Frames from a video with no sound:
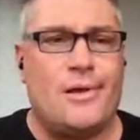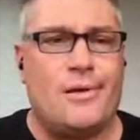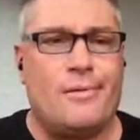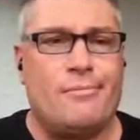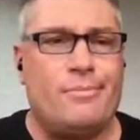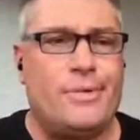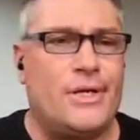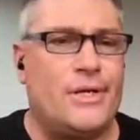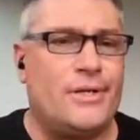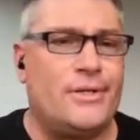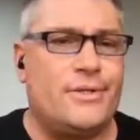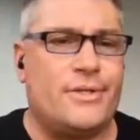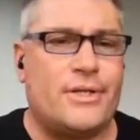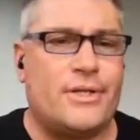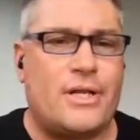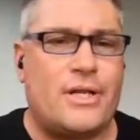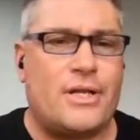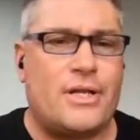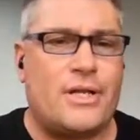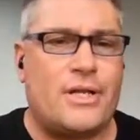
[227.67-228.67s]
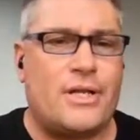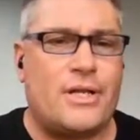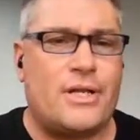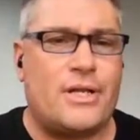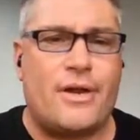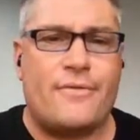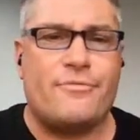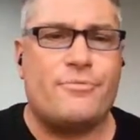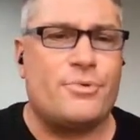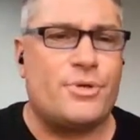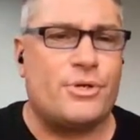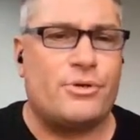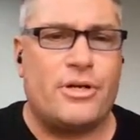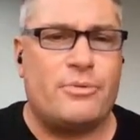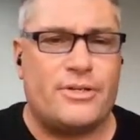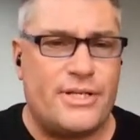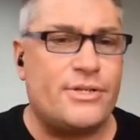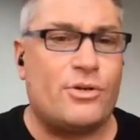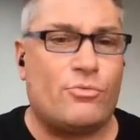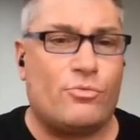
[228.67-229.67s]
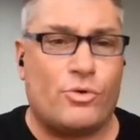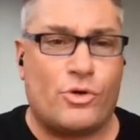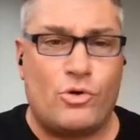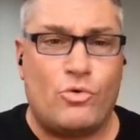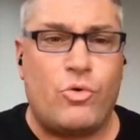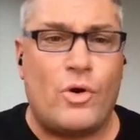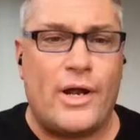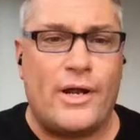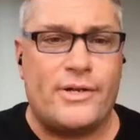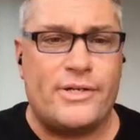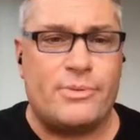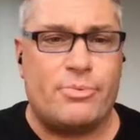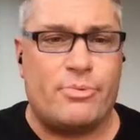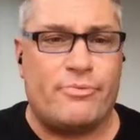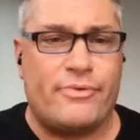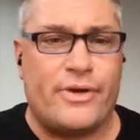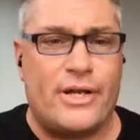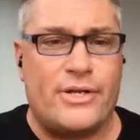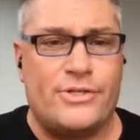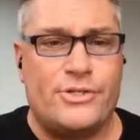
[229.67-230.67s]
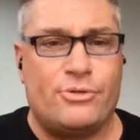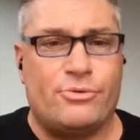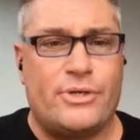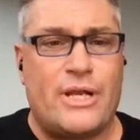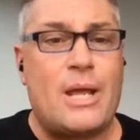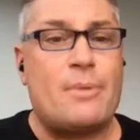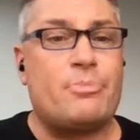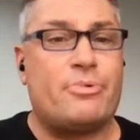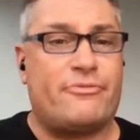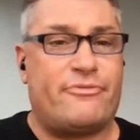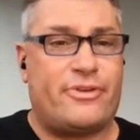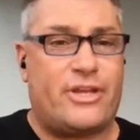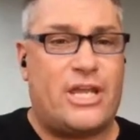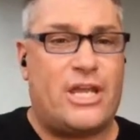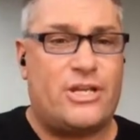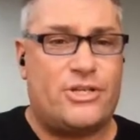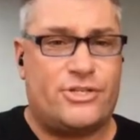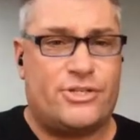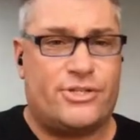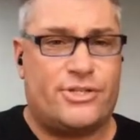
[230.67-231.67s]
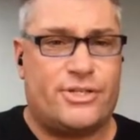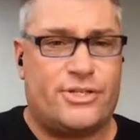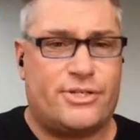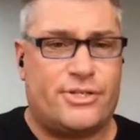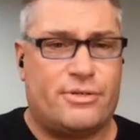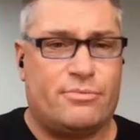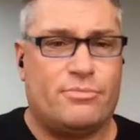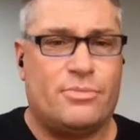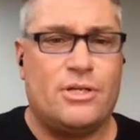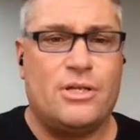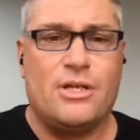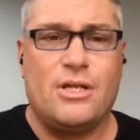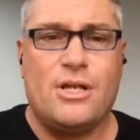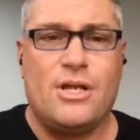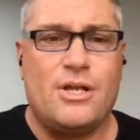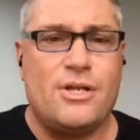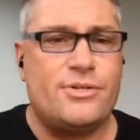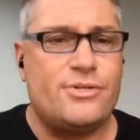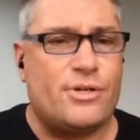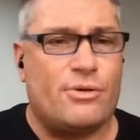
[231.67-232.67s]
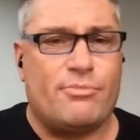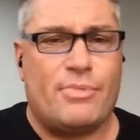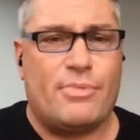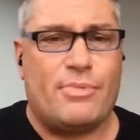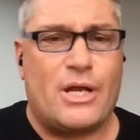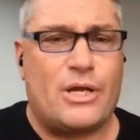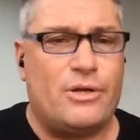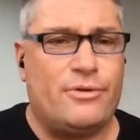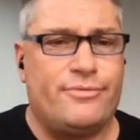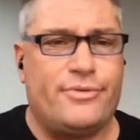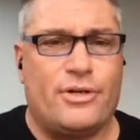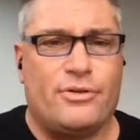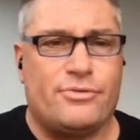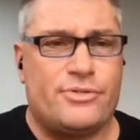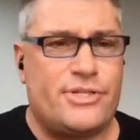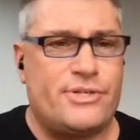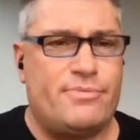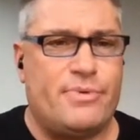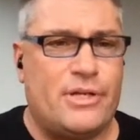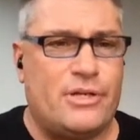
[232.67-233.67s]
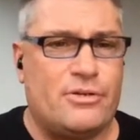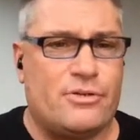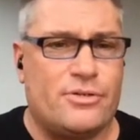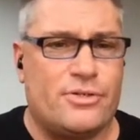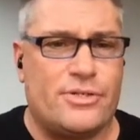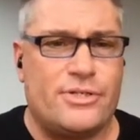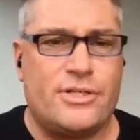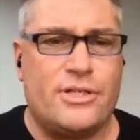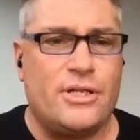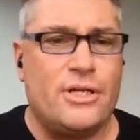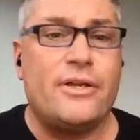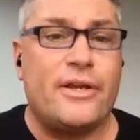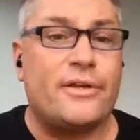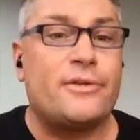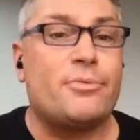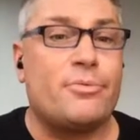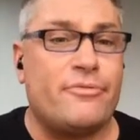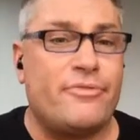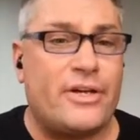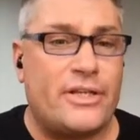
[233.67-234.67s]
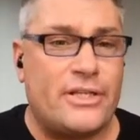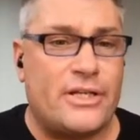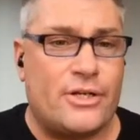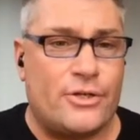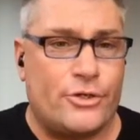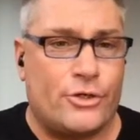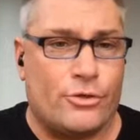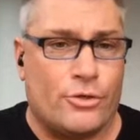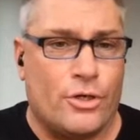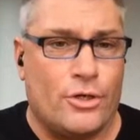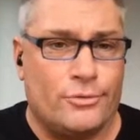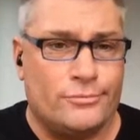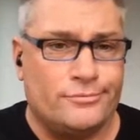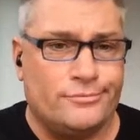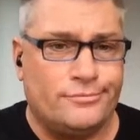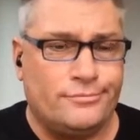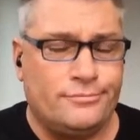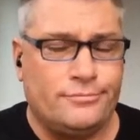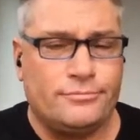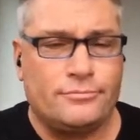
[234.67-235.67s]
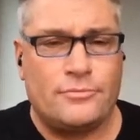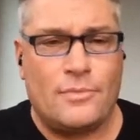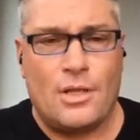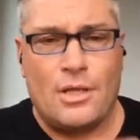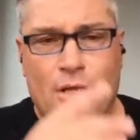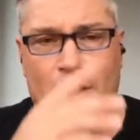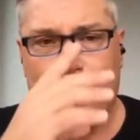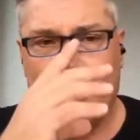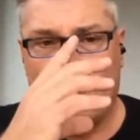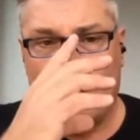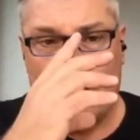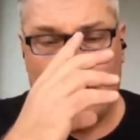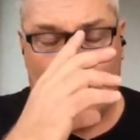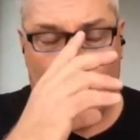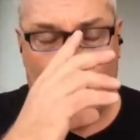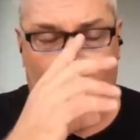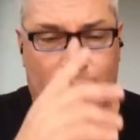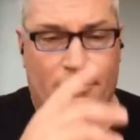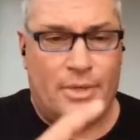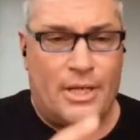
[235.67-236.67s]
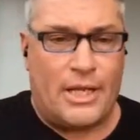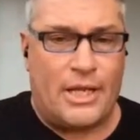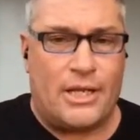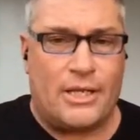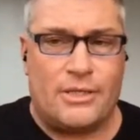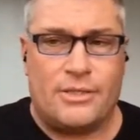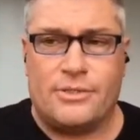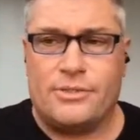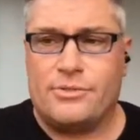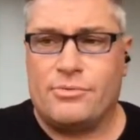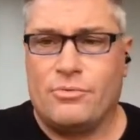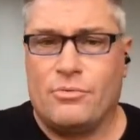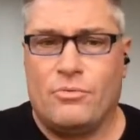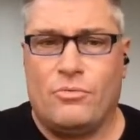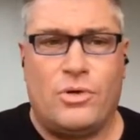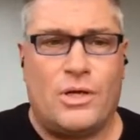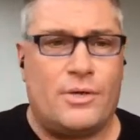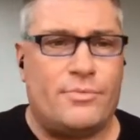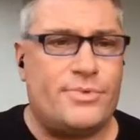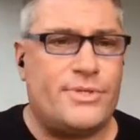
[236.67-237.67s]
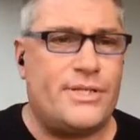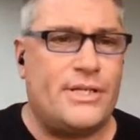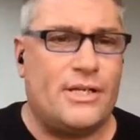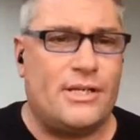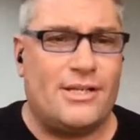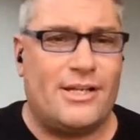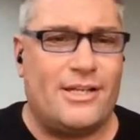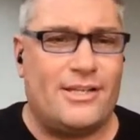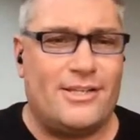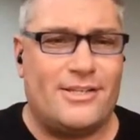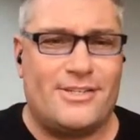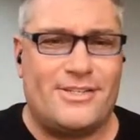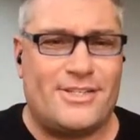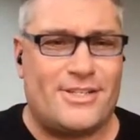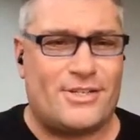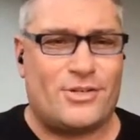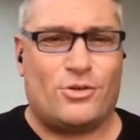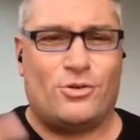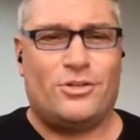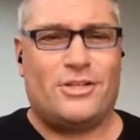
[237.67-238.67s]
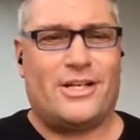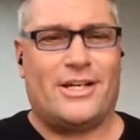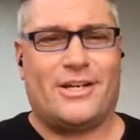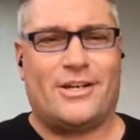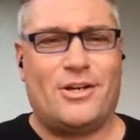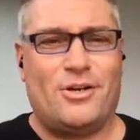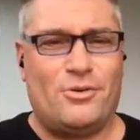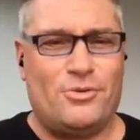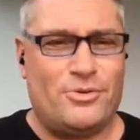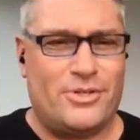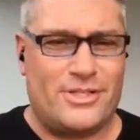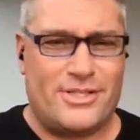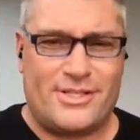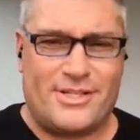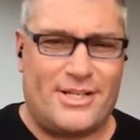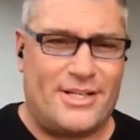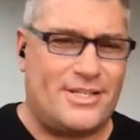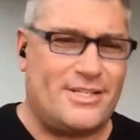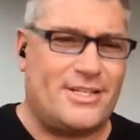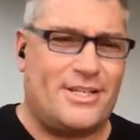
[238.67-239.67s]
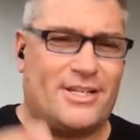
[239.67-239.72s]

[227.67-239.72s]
but the government or anybody else isn't required to provide you an amplification system. So microphones, speakers, you have to provide that on your own. And what I'm seeing lately is this whole it's